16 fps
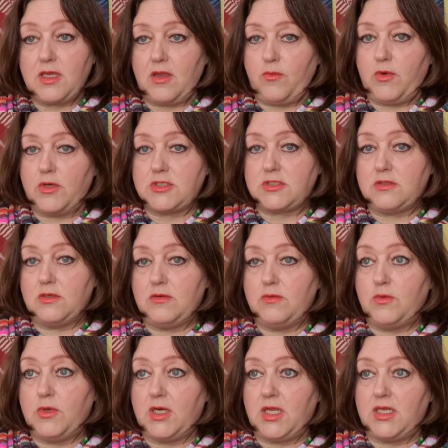That was
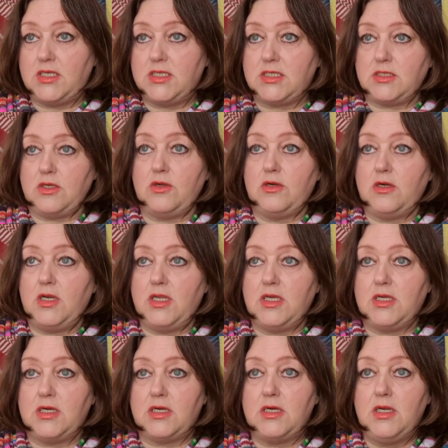what I did
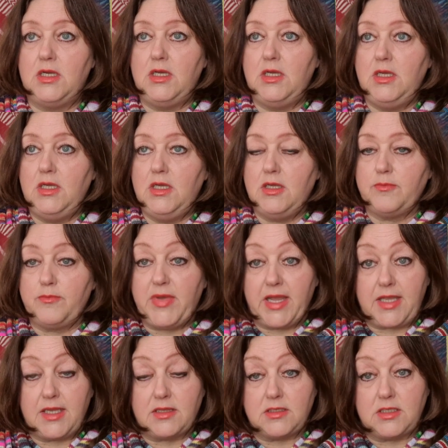earlier,
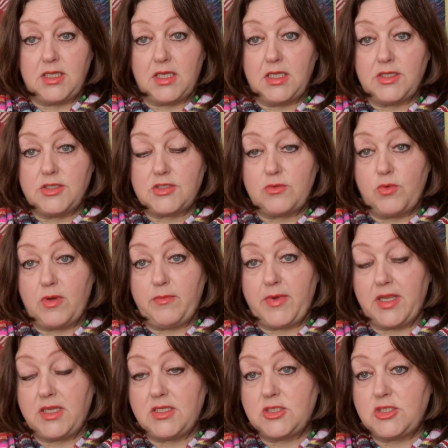back in the days when
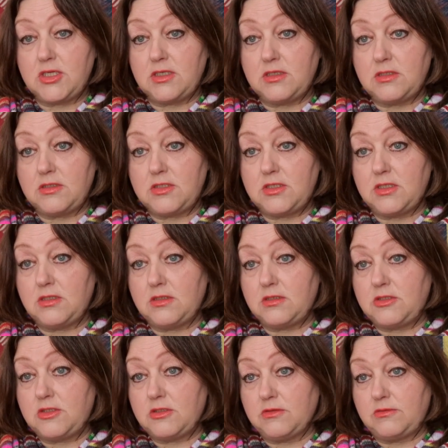my
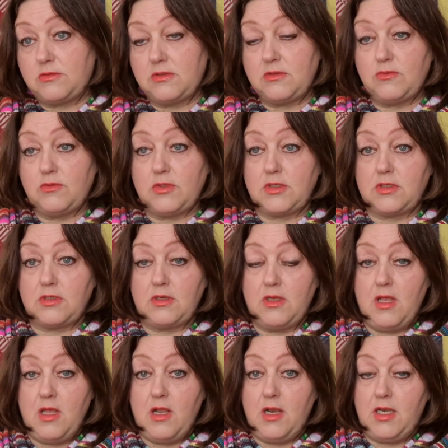children were
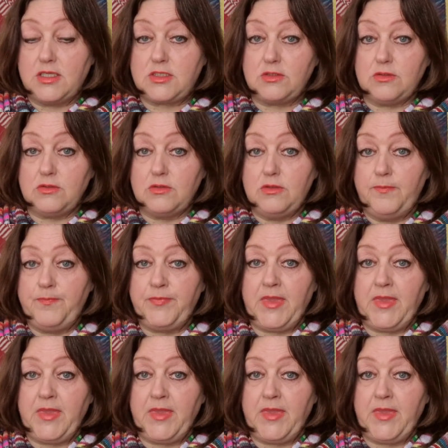little.